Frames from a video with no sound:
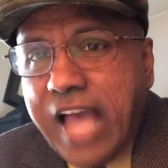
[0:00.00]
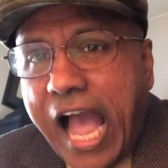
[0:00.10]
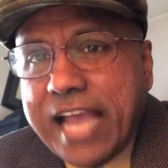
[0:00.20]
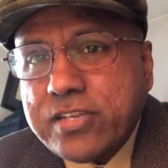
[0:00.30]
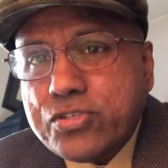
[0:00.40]

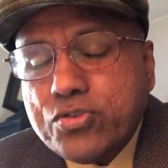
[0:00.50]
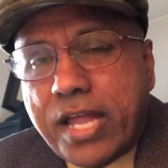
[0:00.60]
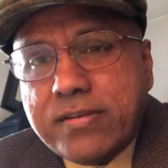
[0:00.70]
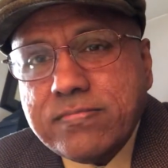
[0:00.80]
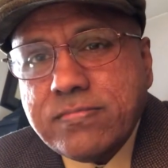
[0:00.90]
I could sue
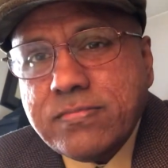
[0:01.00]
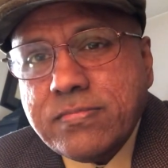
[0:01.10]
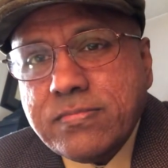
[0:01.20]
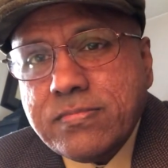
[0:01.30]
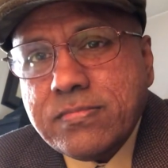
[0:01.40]
that.
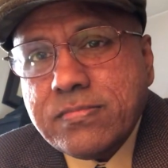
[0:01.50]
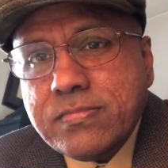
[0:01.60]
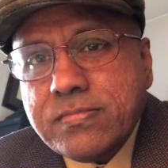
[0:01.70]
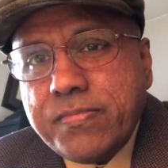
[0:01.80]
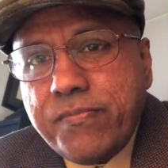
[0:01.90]

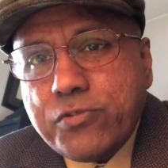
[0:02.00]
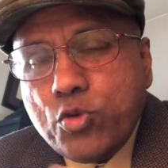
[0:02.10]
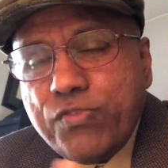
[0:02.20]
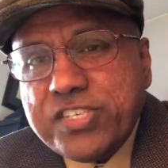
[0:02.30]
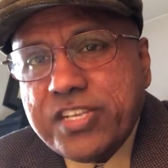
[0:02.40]

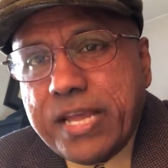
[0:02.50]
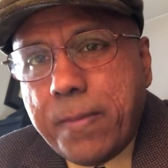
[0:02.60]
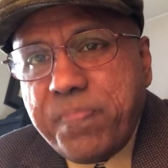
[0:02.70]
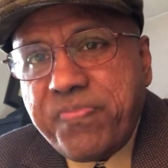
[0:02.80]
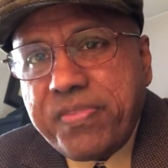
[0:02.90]
Sue
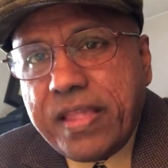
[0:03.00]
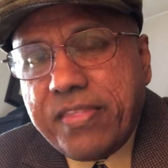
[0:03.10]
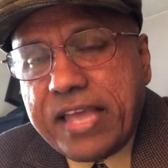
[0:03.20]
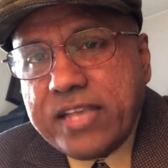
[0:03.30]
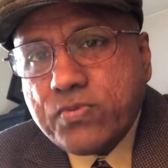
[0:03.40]
Virginia. And
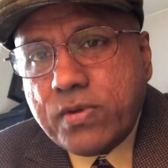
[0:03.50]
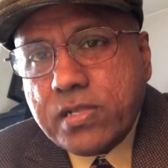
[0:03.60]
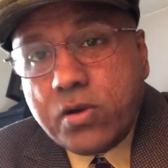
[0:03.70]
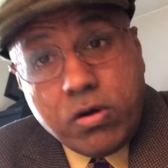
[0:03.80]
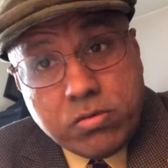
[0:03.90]
the case will
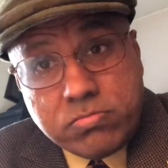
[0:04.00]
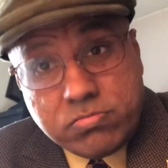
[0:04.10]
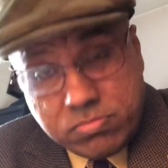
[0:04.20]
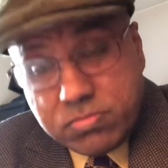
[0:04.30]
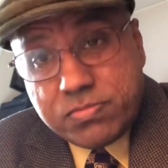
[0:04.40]
go,
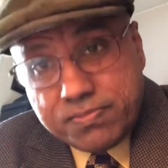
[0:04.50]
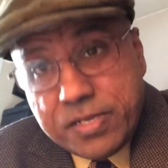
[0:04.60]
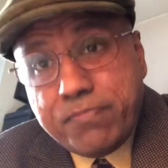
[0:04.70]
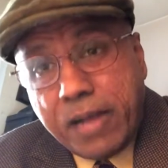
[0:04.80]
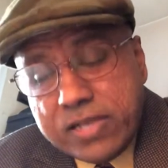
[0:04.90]

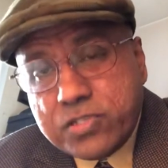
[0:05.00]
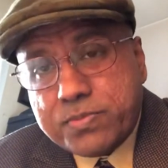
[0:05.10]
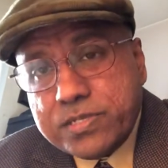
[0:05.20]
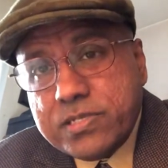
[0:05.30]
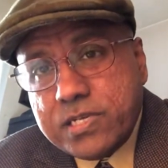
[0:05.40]
if
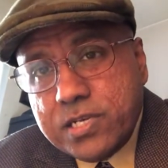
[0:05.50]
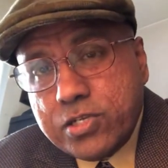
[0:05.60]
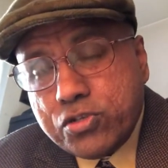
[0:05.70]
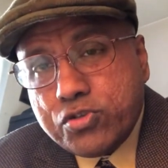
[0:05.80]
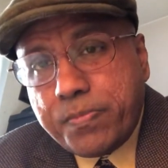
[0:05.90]
possible,
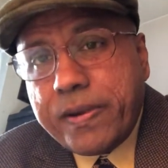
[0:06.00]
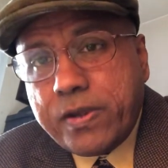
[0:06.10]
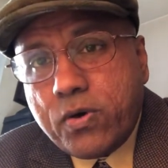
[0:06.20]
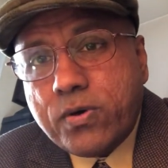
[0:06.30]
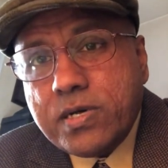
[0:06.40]
to Supreme
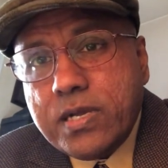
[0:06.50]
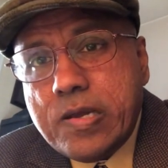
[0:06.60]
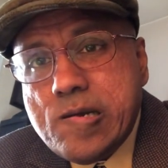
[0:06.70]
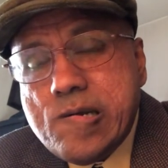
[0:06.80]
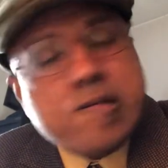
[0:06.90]
Court.
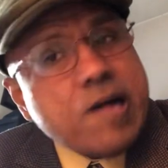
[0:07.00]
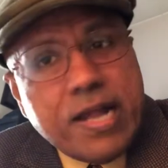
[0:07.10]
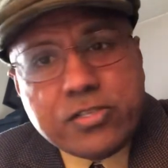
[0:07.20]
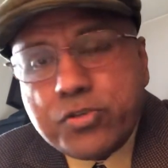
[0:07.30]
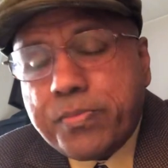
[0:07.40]

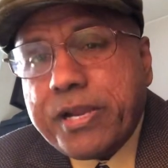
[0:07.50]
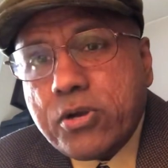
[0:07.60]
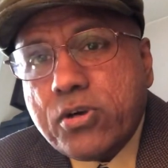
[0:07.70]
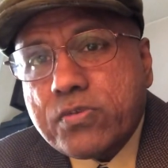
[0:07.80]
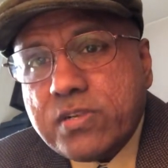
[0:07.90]
And the Supreme
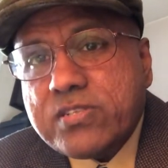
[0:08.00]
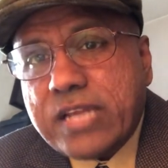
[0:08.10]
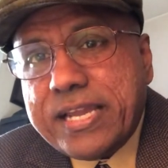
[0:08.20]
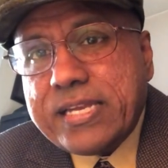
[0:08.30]
Court will strike